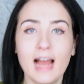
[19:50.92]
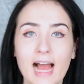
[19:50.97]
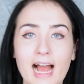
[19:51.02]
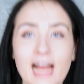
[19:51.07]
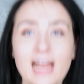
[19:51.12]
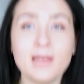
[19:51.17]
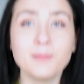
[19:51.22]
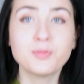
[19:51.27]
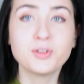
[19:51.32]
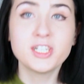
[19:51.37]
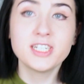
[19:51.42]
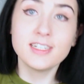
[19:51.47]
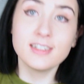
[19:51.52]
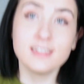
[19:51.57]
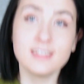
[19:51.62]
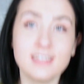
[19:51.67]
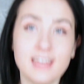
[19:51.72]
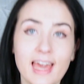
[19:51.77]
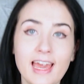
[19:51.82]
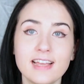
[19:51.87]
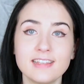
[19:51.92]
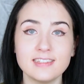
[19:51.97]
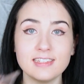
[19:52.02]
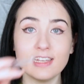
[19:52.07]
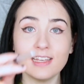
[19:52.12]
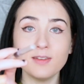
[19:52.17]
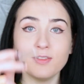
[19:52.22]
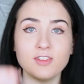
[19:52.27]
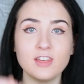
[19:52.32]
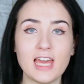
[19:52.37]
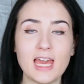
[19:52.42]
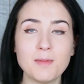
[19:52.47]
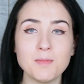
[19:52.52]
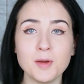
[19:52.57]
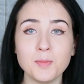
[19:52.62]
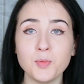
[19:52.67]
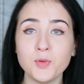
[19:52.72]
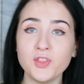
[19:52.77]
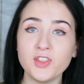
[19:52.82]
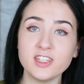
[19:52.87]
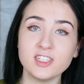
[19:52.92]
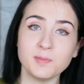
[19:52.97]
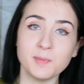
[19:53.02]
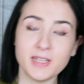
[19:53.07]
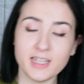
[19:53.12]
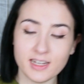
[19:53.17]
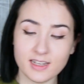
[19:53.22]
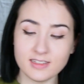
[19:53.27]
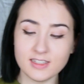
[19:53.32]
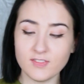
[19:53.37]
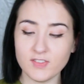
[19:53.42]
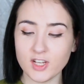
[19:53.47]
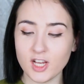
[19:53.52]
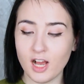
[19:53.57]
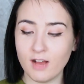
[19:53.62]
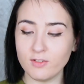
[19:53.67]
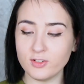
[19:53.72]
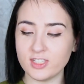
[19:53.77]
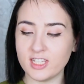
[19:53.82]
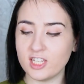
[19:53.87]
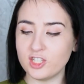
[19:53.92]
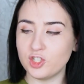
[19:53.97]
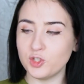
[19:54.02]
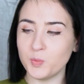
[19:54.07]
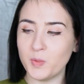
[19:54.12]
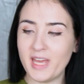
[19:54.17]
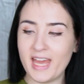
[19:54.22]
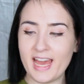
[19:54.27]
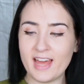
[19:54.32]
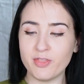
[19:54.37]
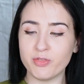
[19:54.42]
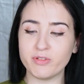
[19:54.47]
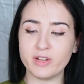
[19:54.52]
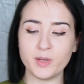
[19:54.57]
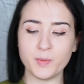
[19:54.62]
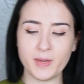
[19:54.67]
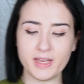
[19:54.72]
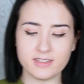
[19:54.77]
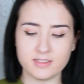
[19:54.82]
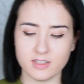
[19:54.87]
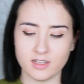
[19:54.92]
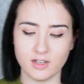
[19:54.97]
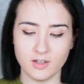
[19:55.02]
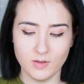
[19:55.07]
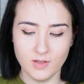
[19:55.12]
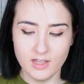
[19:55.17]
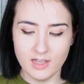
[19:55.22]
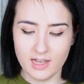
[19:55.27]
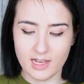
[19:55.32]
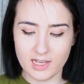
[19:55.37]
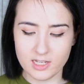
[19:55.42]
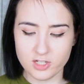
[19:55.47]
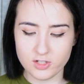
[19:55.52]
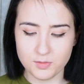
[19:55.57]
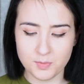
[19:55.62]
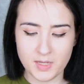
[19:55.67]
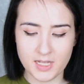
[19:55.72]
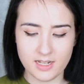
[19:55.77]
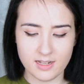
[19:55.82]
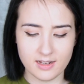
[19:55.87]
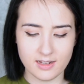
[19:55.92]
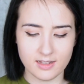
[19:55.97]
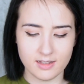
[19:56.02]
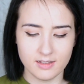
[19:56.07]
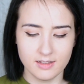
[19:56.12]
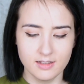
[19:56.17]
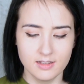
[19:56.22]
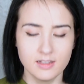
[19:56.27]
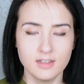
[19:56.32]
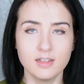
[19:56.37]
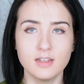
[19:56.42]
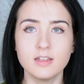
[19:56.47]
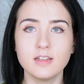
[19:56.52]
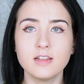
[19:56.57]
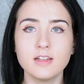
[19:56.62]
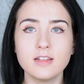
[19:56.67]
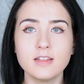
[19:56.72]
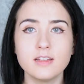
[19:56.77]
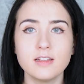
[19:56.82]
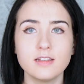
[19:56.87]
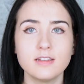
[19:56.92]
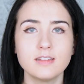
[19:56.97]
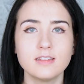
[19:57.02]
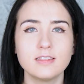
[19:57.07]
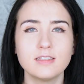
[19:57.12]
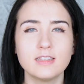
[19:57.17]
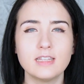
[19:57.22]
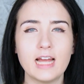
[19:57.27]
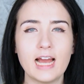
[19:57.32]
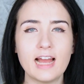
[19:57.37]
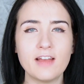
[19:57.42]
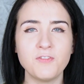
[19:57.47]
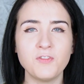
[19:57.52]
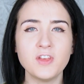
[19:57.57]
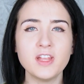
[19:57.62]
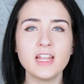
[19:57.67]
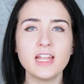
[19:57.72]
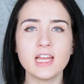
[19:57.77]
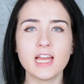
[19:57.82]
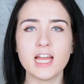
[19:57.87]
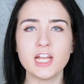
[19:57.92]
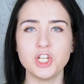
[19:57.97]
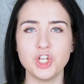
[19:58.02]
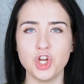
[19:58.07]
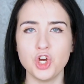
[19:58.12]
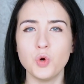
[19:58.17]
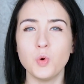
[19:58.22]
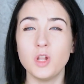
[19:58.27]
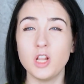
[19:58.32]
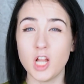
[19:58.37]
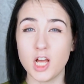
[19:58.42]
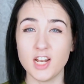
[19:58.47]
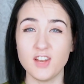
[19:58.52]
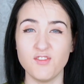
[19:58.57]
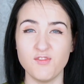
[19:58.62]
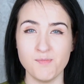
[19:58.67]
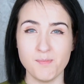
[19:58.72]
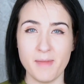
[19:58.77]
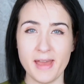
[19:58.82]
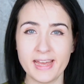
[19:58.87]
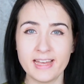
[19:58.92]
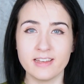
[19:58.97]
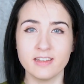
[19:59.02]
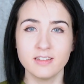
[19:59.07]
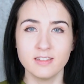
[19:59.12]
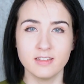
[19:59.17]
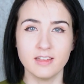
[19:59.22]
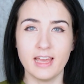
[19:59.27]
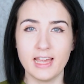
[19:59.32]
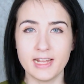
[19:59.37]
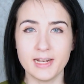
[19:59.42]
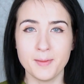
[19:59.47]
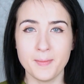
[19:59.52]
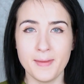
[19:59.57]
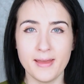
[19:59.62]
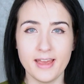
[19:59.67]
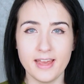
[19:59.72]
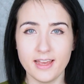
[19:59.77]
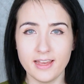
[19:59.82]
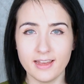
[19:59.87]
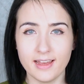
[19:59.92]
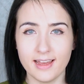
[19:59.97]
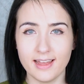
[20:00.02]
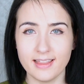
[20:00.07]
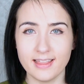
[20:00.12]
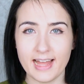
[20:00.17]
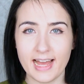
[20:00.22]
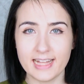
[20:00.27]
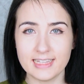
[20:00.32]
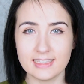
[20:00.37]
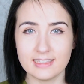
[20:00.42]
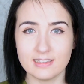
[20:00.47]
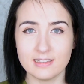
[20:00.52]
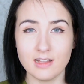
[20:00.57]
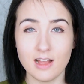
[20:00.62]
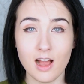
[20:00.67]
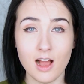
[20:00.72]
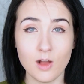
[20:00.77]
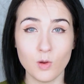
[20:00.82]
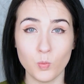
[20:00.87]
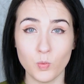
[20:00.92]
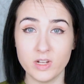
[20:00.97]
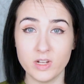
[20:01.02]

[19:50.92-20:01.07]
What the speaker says: I predict Casey came up with this because of a conversation we had 3 weeks ago. I just mean I feel like I know a lot of mech anime, and that's not